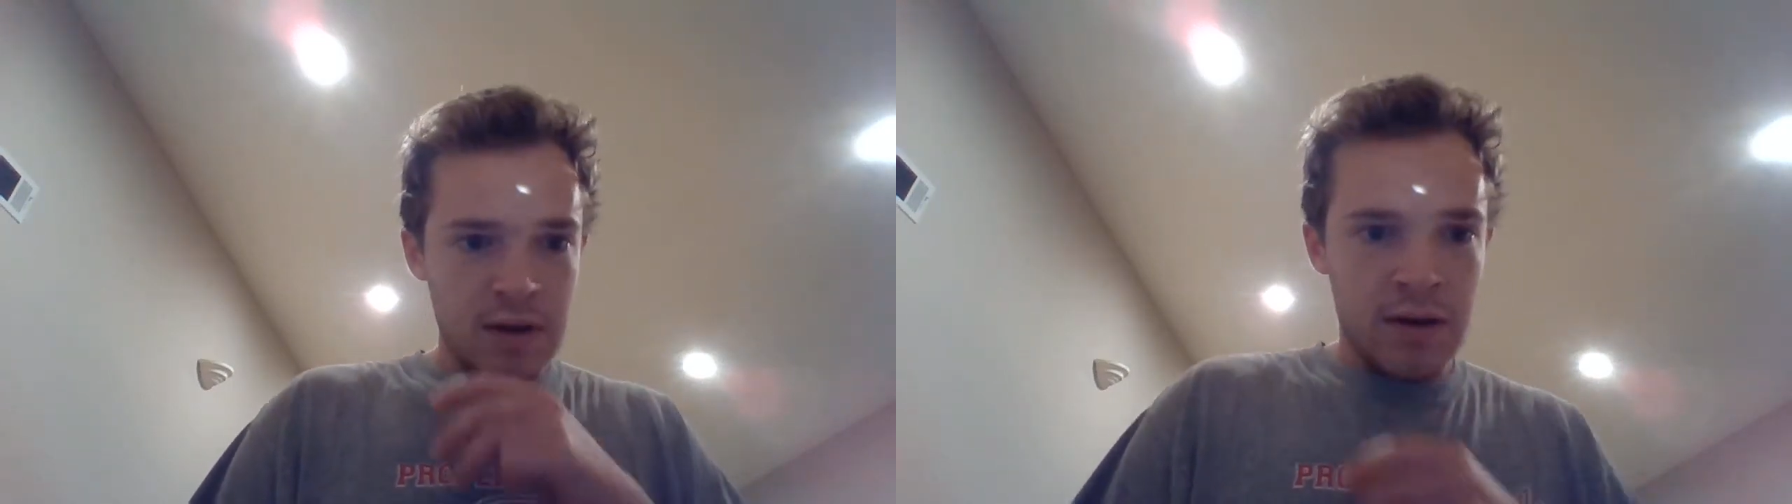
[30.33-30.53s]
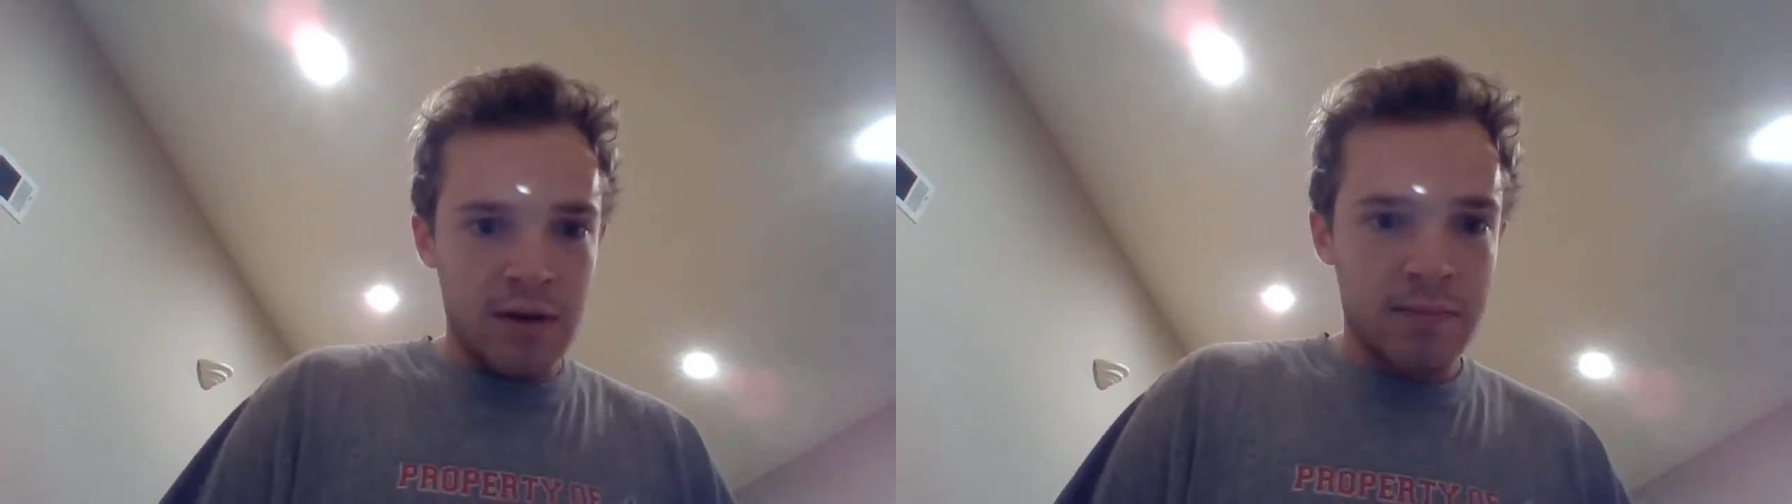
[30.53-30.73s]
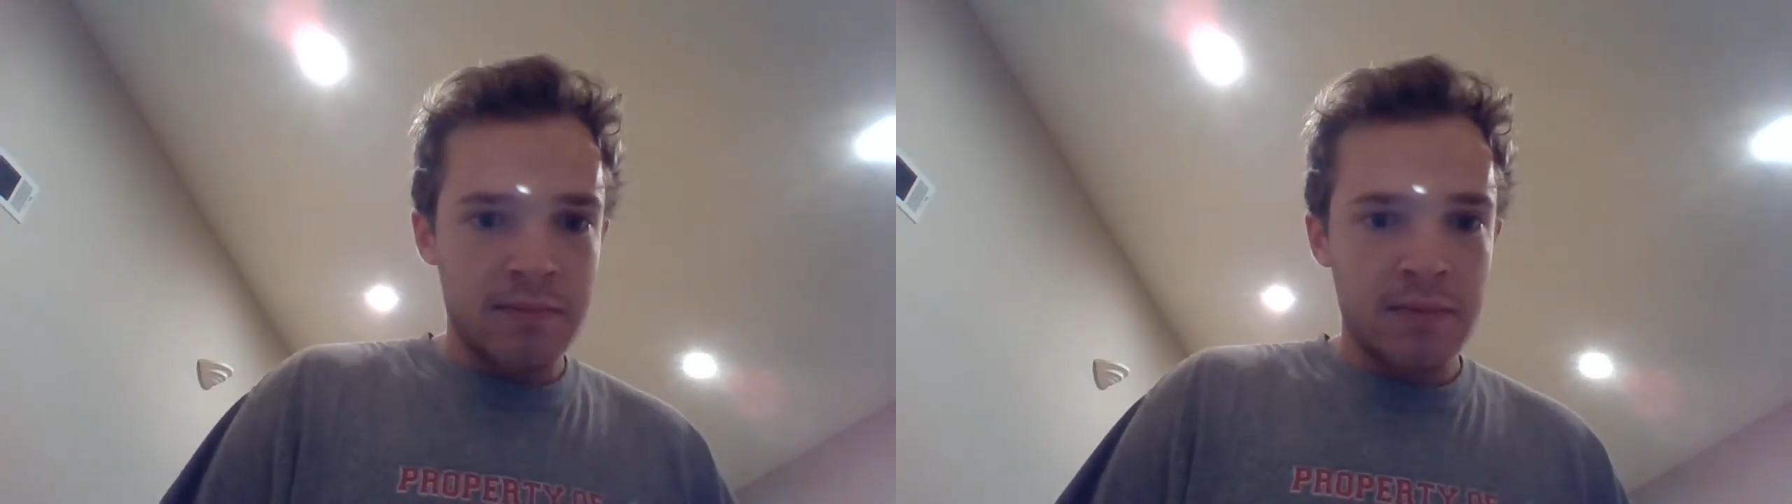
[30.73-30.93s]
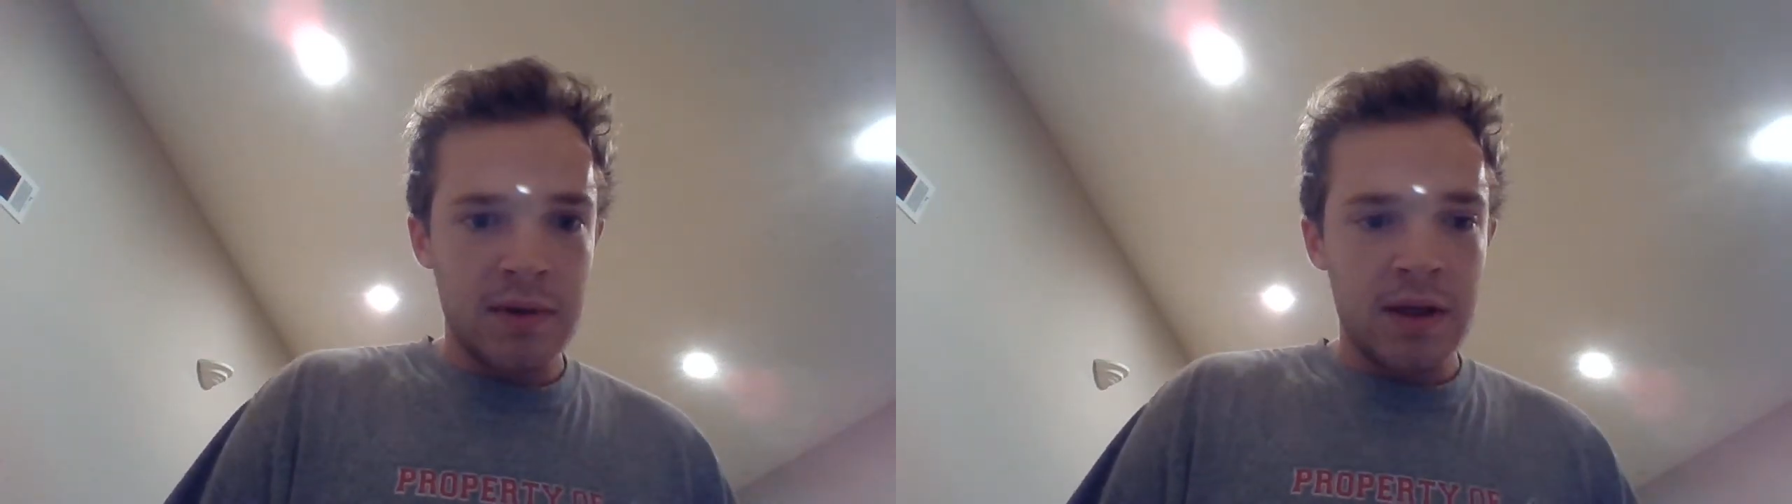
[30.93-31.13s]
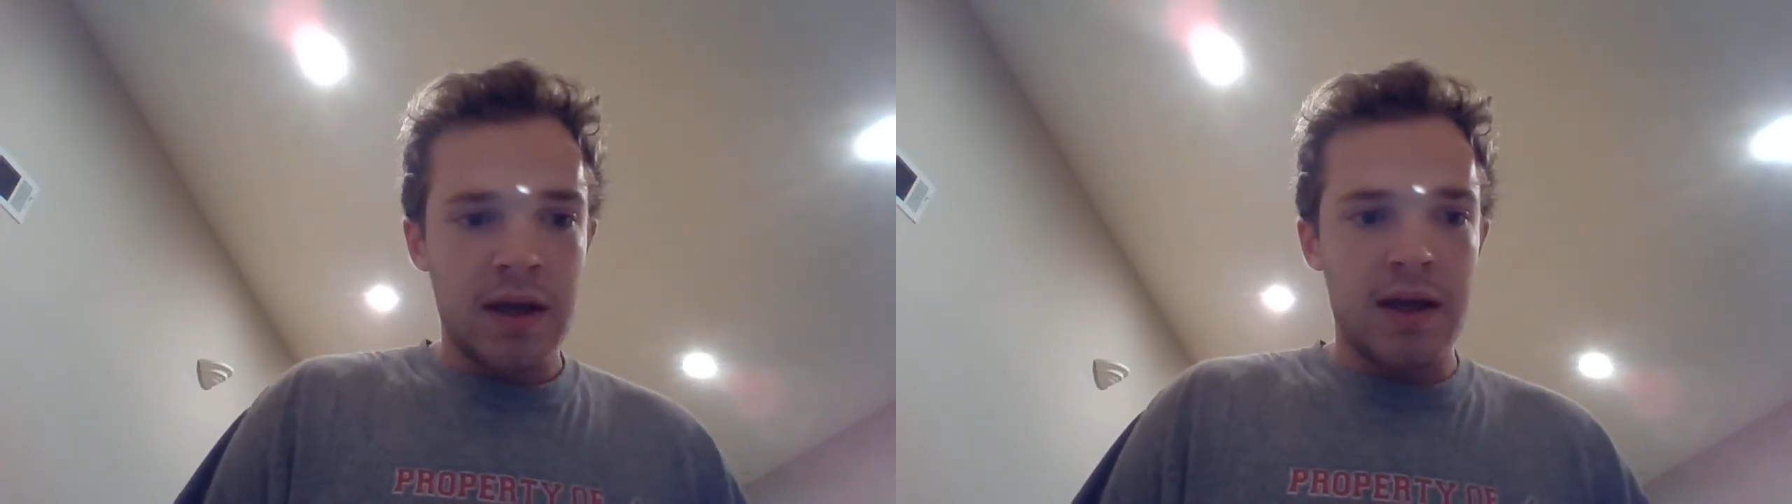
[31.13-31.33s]
Um,
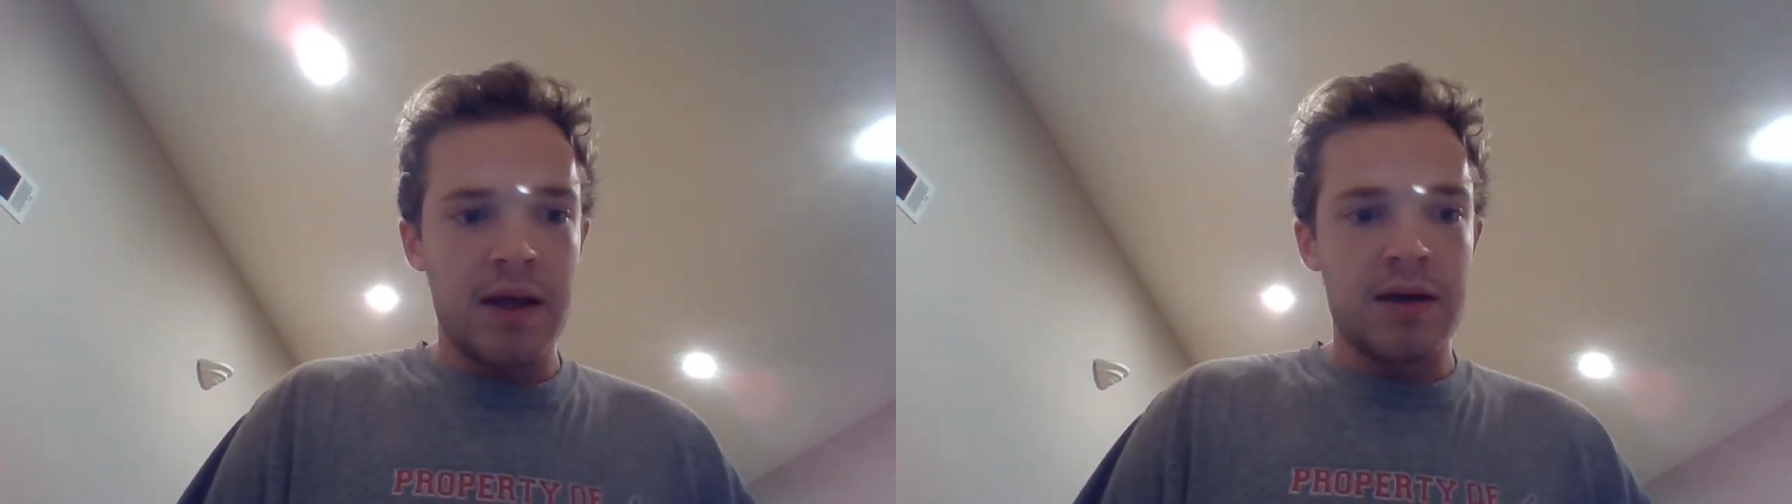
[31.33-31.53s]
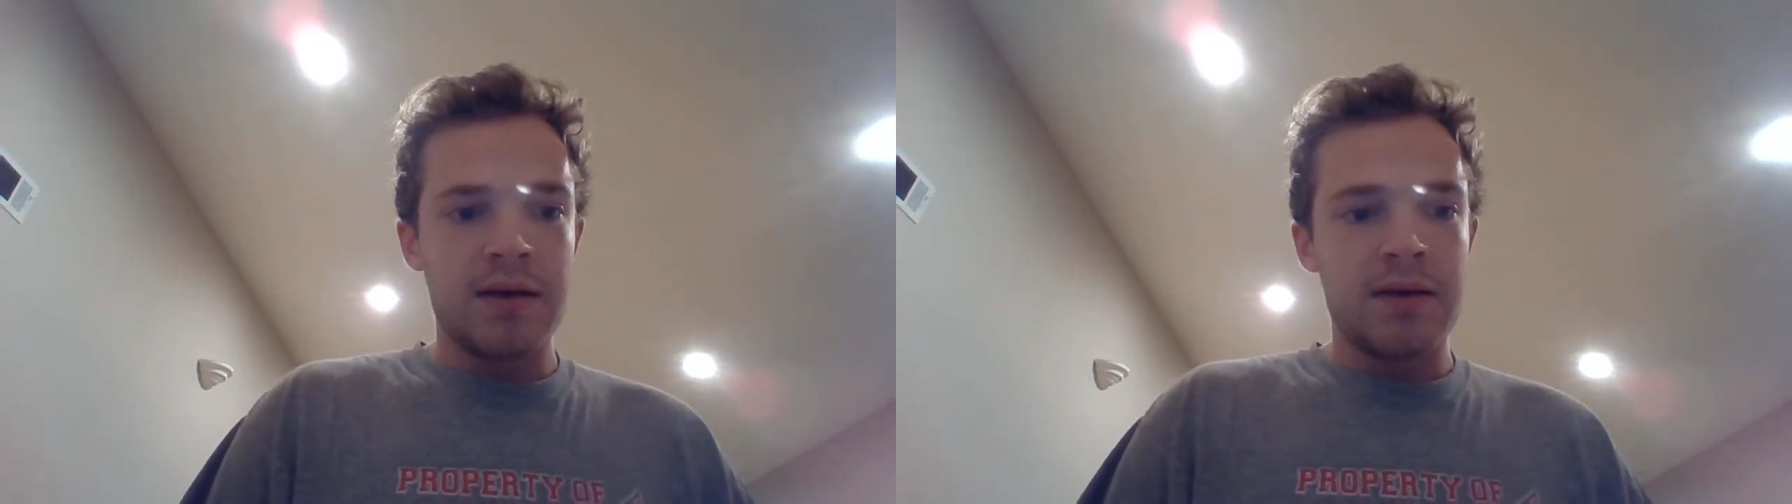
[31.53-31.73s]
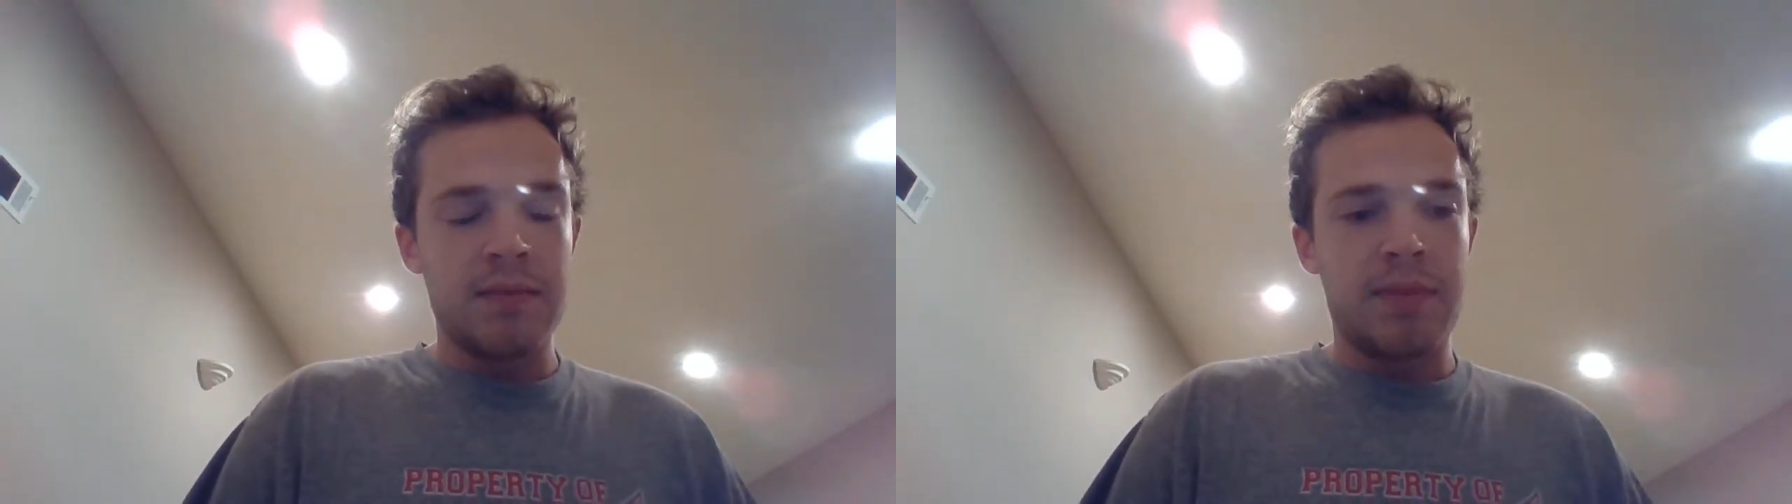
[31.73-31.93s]
and